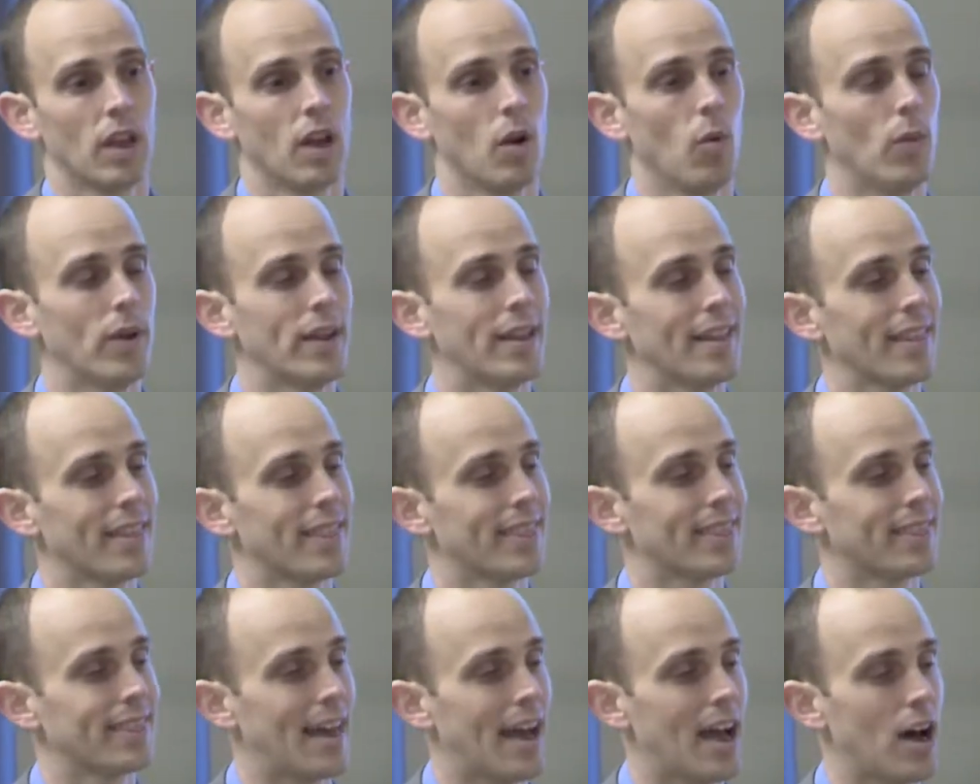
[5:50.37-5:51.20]
And we
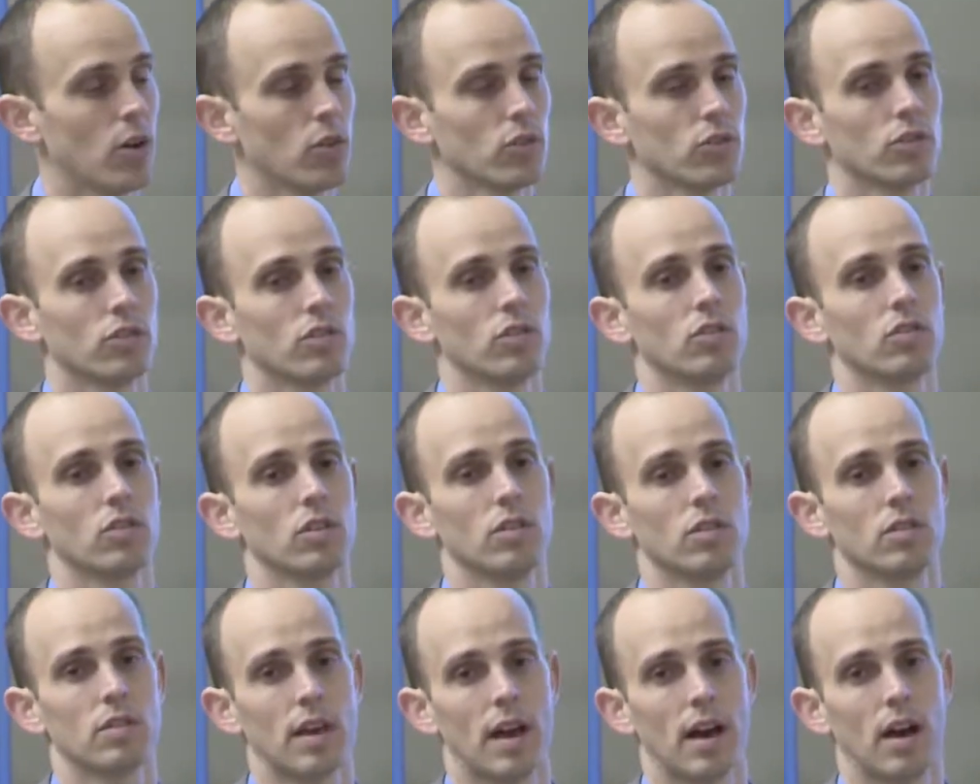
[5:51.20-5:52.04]
get thousands
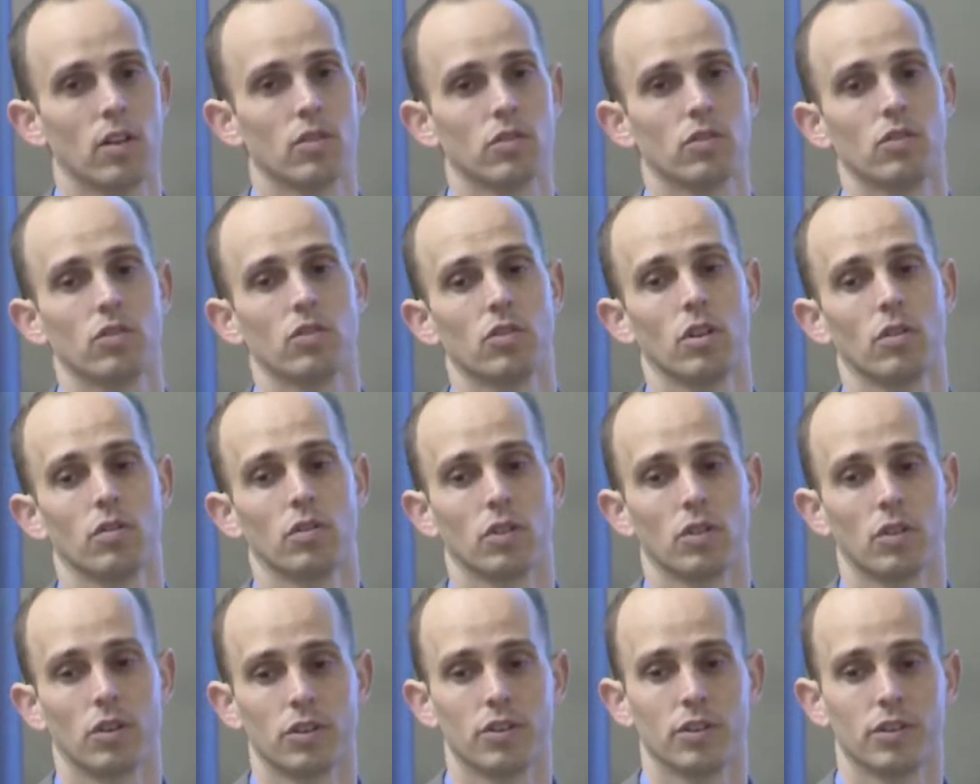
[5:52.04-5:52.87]
and thousands of
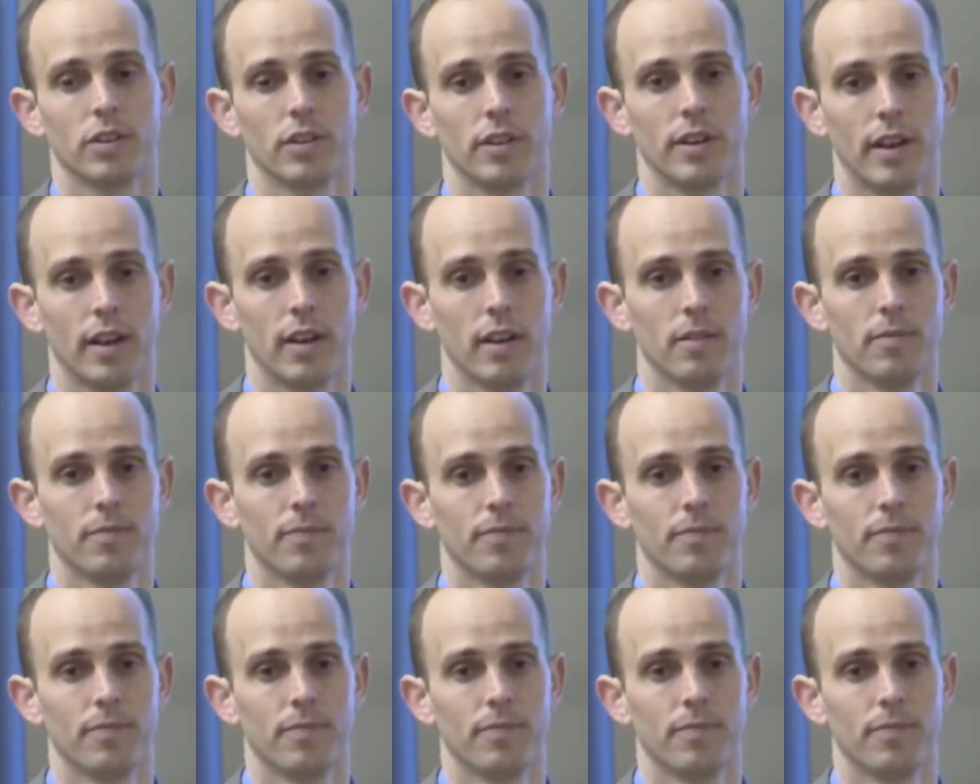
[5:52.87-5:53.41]
alerts a day.